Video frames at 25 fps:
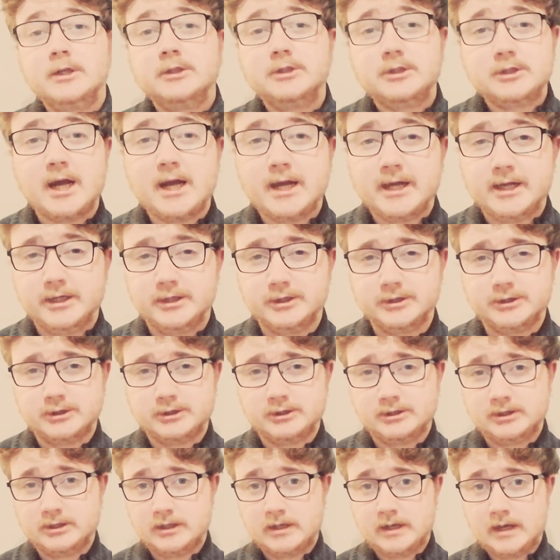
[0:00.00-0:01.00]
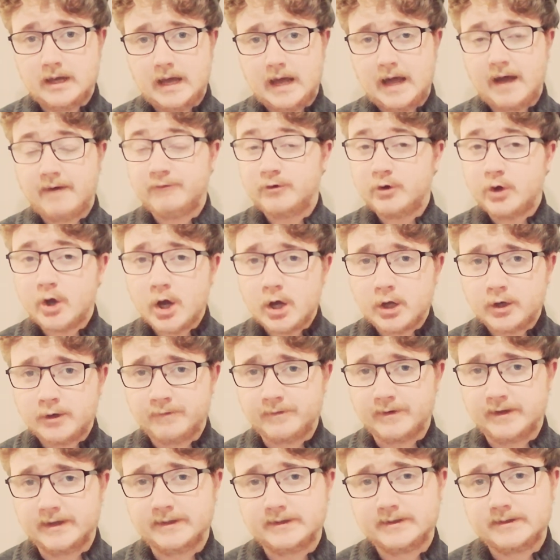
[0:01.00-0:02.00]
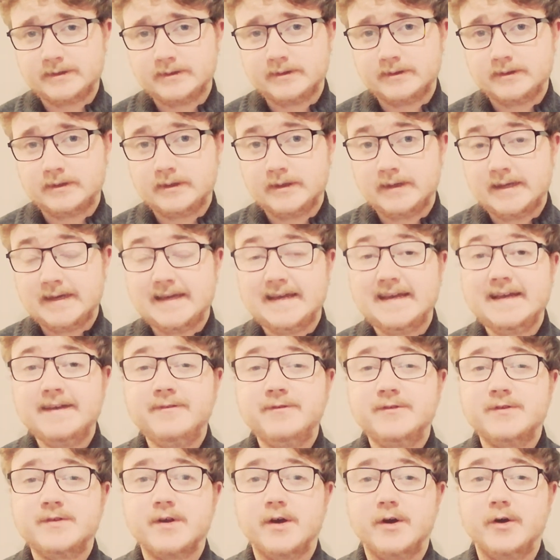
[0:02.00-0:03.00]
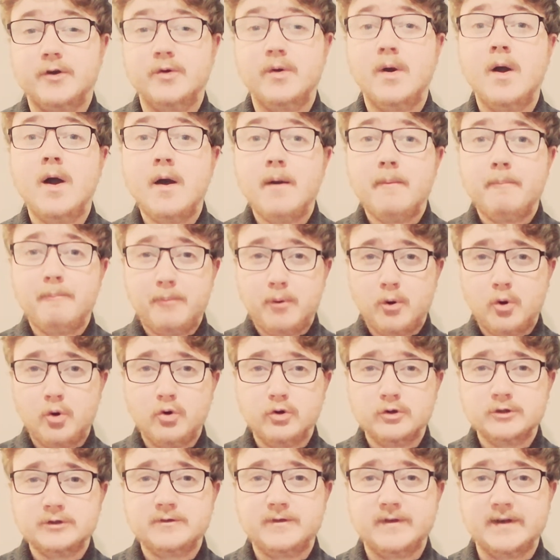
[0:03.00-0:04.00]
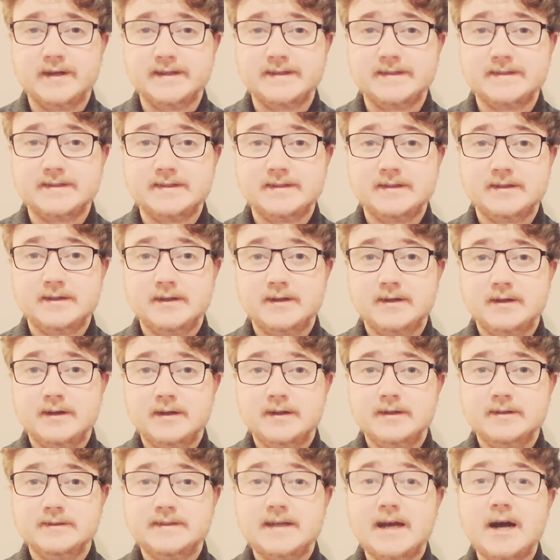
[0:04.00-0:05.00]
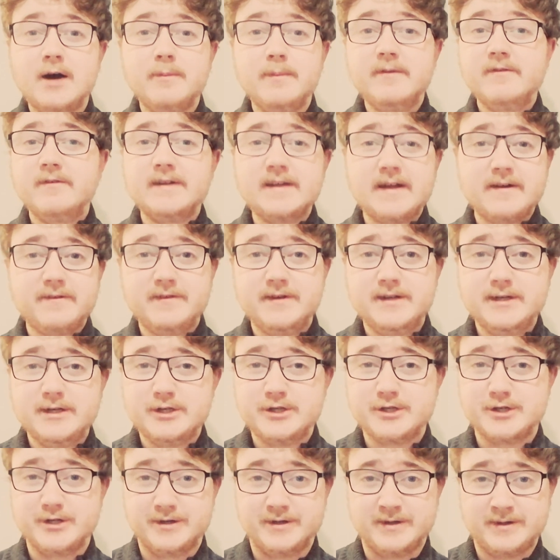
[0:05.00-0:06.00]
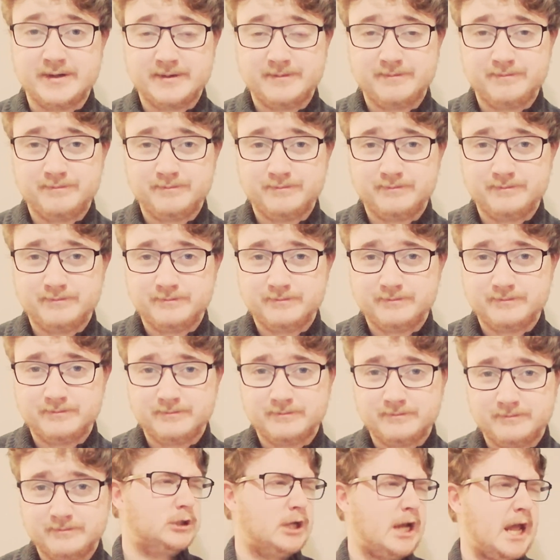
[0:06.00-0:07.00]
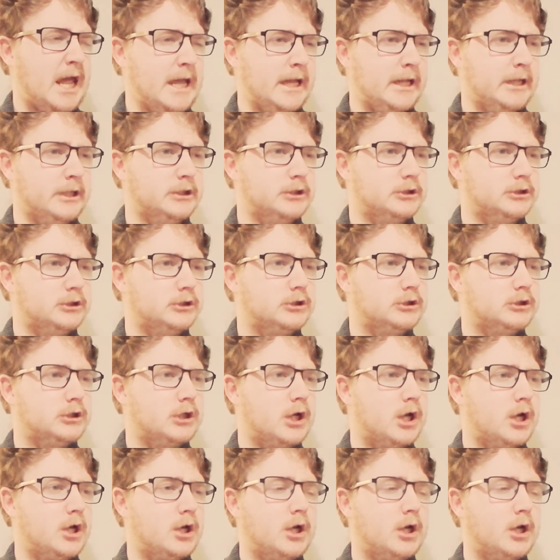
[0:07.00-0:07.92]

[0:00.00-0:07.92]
Change. Have you heard of it? If so, pause this. Tell me the definition. Change.